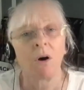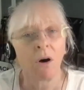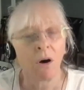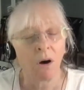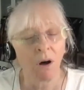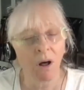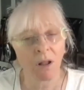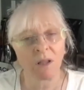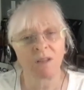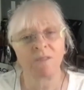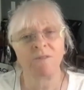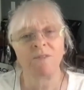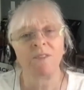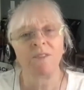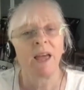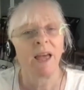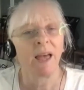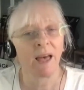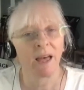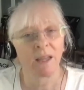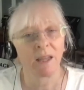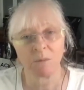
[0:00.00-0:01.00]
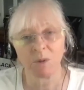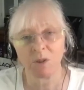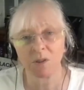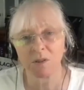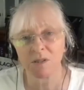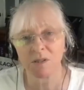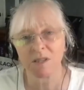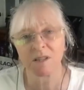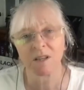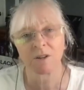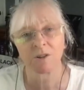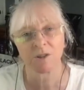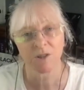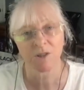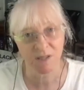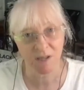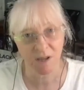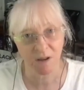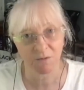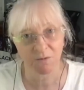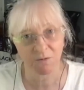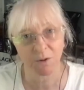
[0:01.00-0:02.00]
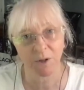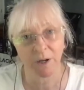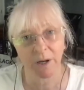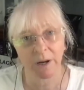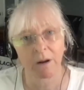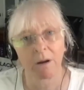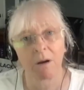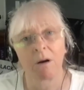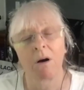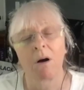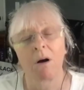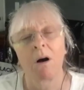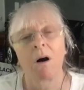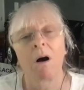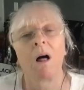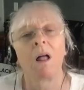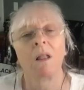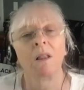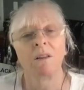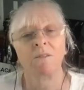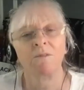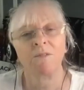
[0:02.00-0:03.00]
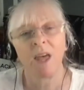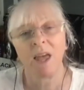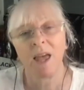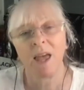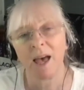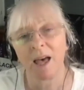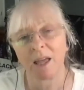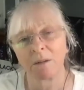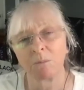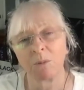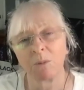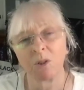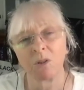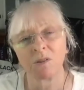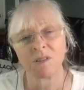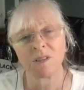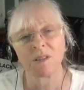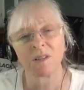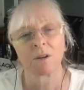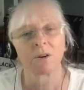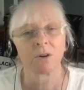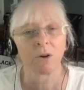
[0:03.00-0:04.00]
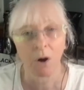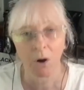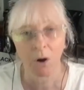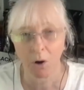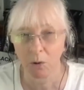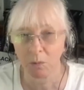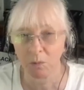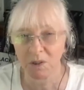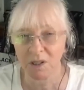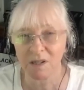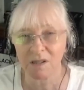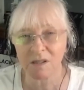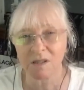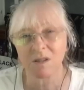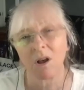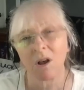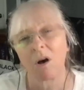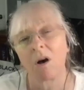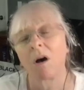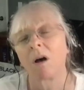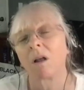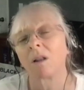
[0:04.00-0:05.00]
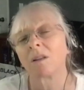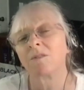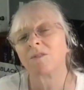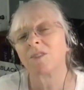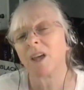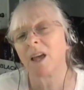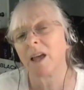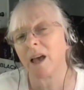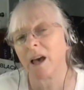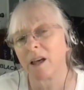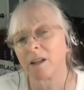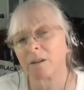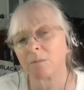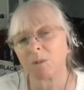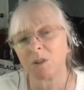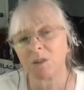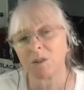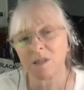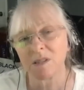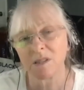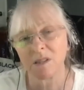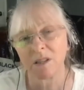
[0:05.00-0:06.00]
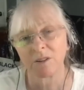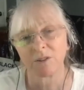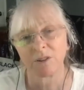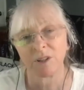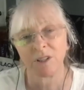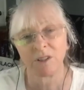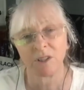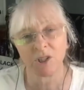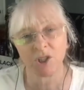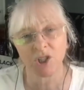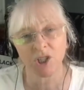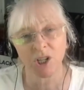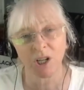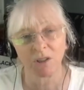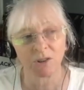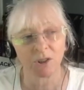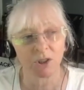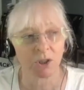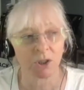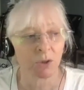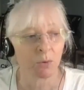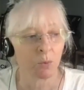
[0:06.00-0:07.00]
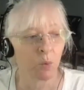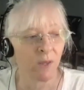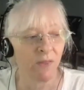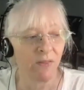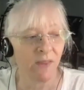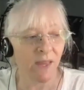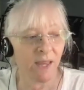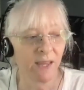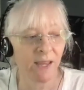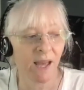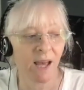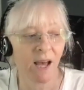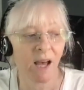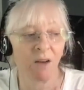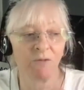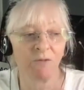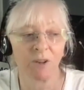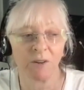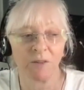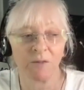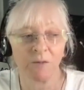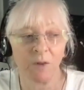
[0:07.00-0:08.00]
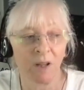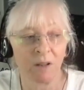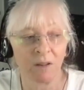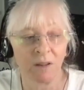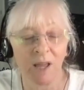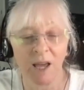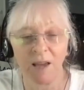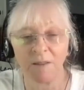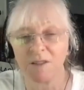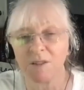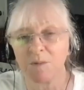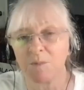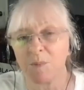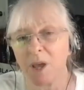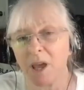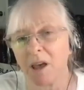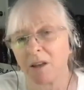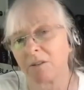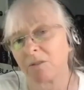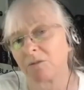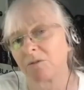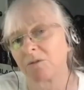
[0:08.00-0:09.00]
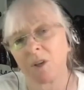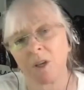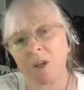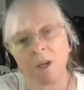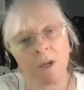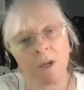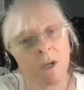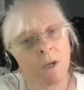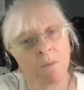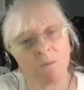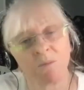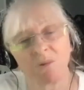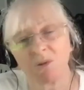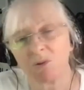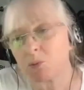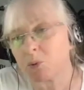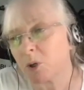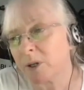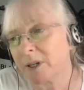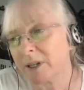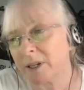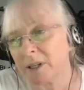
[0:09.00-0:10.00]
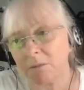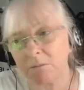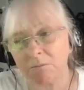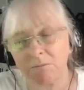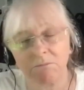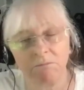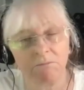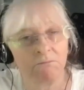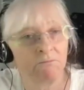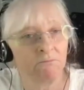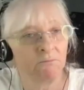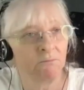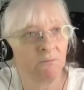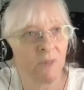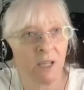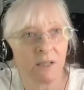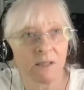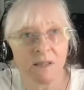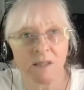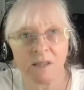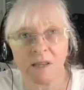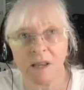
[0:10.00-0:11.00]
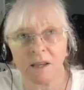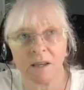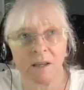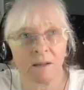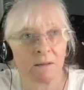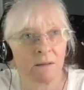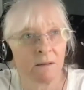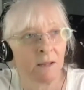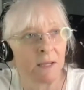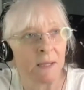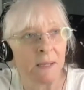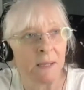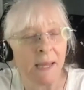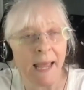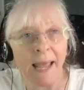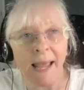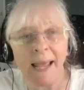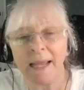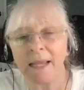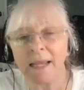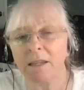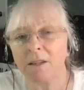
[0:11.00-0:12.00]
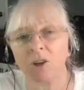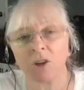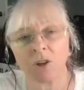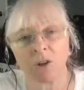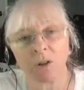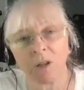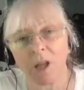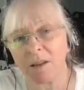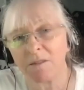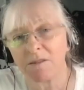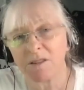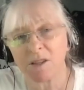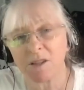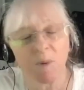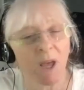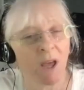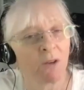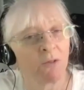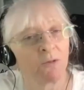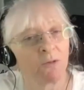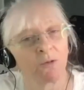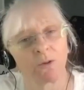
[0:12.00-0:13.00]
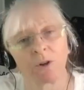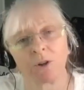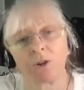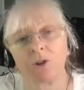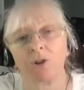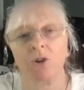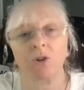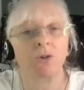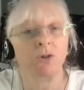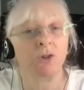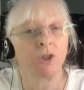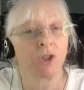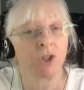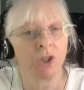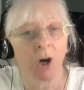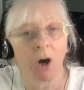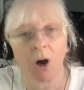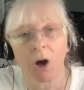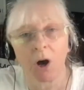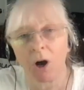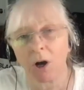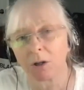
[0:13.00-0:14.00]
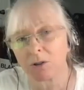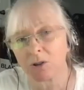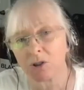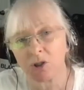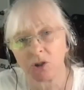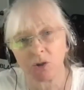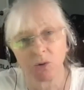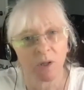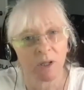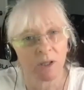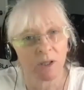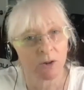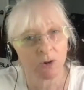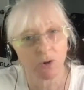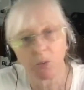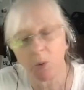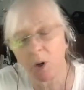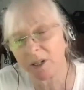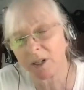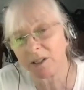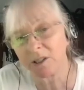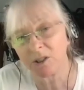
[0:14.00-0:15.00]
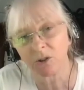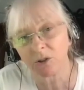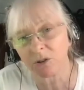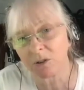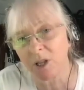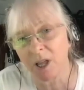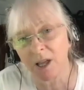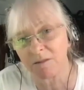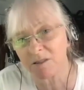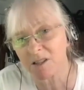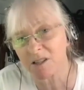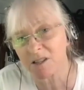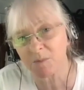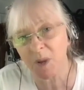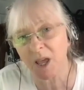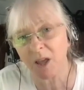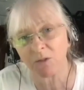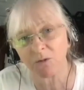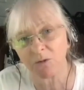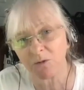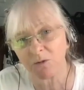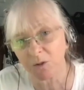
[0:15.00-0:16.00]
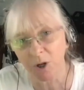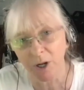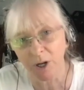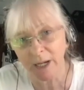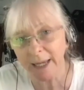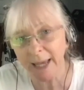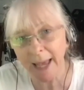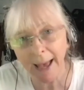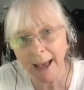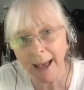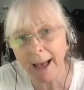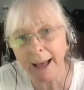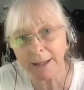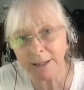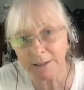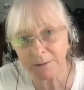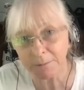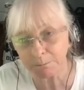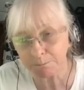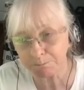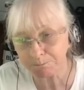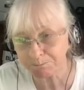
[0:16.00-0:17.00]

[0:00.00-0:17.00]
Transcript: all of the animals that are suffering, all of the animals that are homeless, all of the animals that are in the shelter, when they have a lifespan of between, let's say, an 8-year lifespan for a huge dog to a 20-year lifespan for a cat.